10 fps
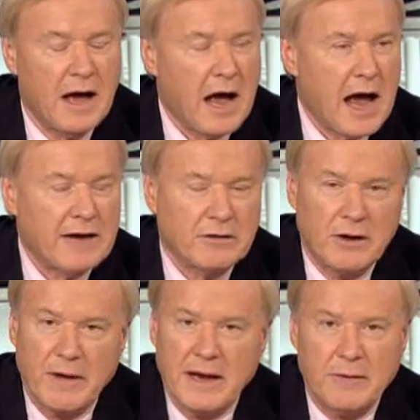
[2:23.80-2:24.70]
I don't
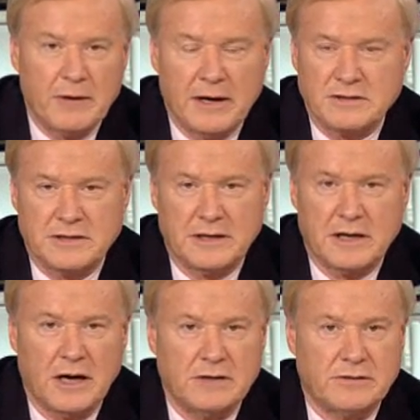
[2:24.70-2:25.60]
know anyone else in the
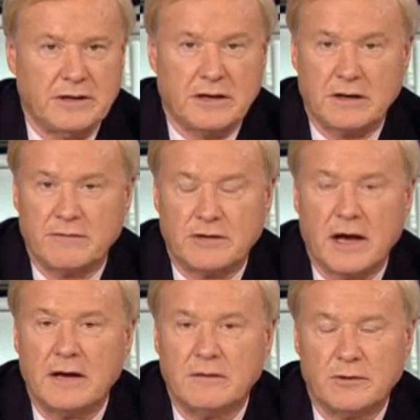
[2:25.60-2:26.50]
country that could have
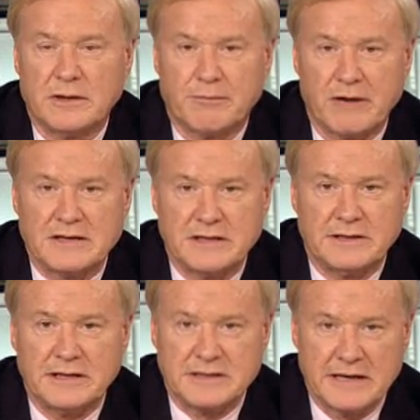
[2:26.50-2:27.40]
done what the president
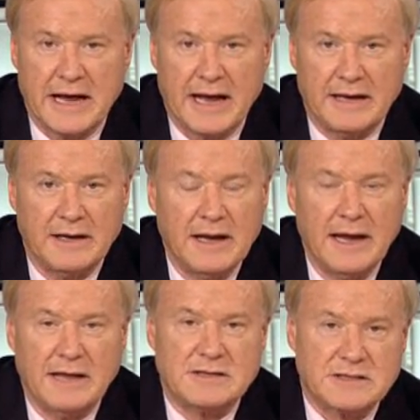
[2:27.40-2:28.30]
did today
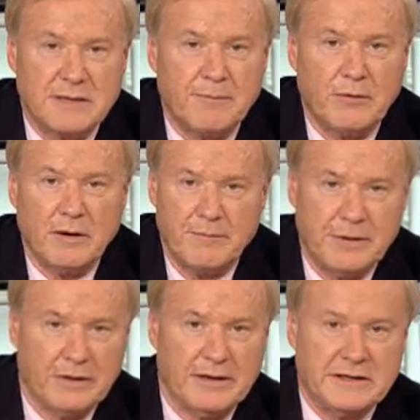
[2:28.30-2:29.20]
in simple
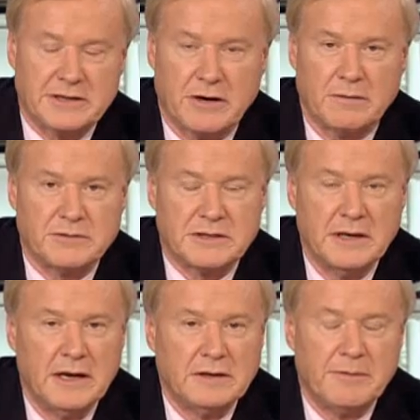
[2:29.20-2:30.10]
ability terms.
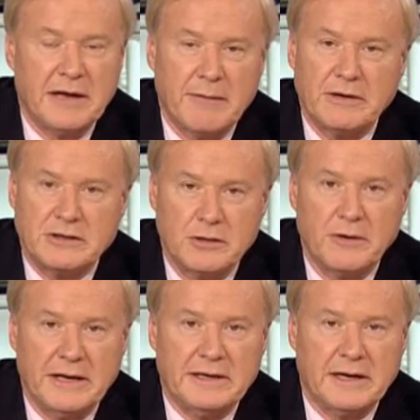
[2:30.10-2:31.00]
To be able to do
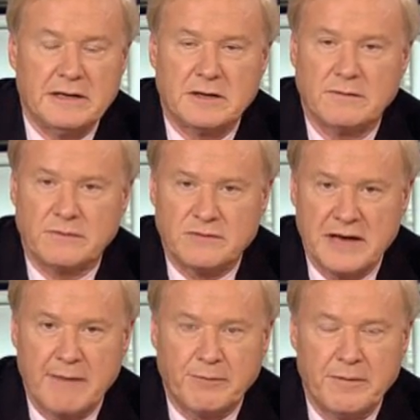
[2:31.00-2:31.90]
what he did in terms of
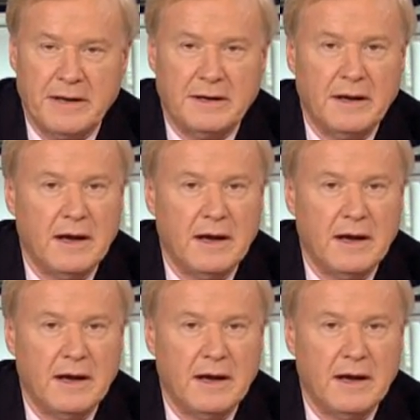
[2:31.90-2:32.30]
temperament,